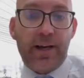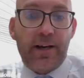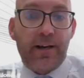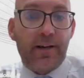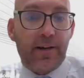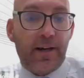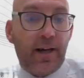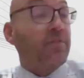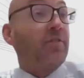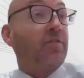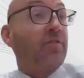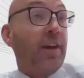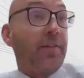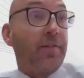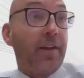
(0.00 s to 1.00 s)
as
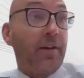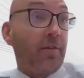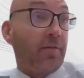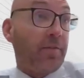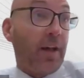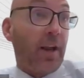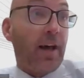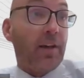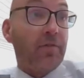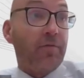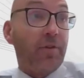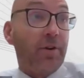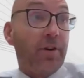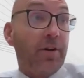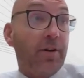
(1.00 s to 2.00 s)
I said, they'll
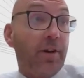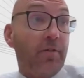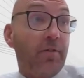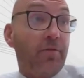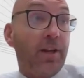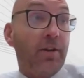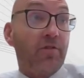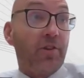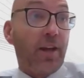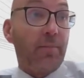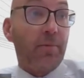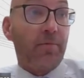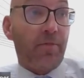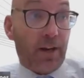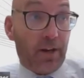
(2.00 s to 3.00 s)
ask for a
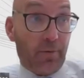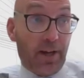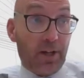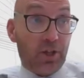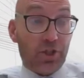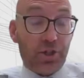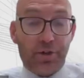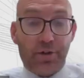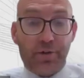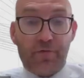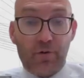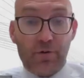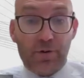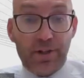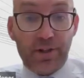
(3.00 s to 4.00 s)
reinstatement valuation and a
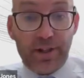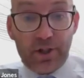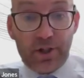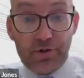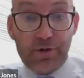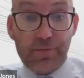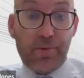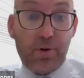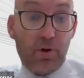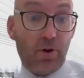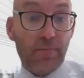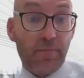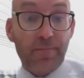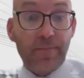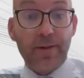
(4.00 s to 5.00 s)
full condition
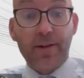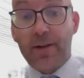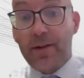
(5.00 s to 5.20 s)
report.